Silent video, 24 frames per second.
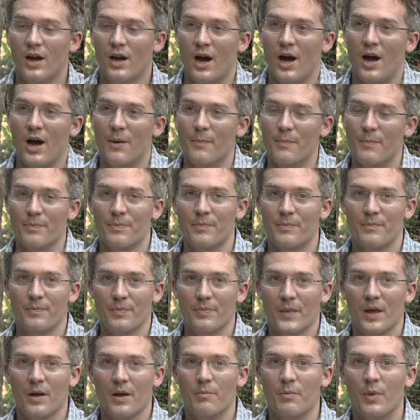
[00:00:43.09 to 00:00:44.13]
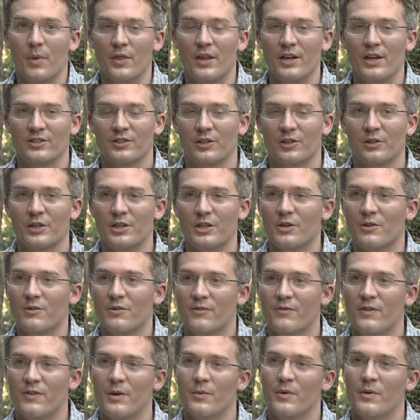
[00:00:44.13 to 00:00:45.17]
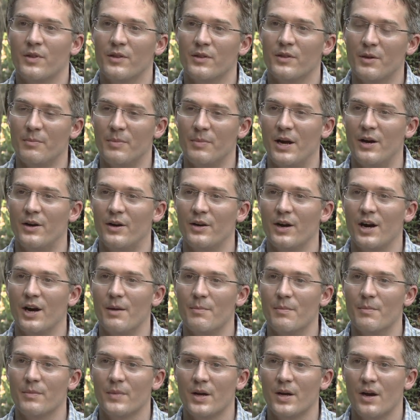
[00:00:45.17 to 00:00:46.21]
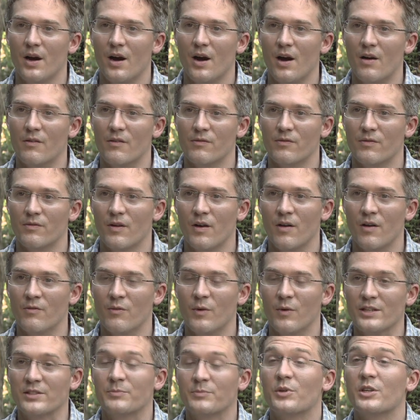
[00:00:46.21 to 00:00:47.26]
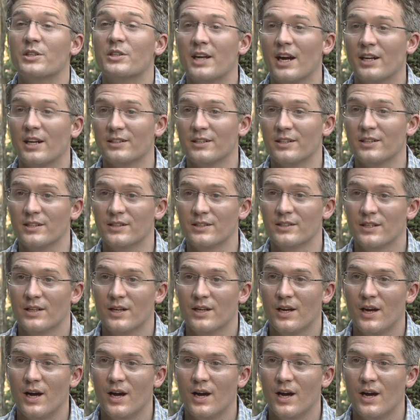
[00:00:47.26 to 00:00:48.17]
but they certainly don't fit within the paradigm of what's protected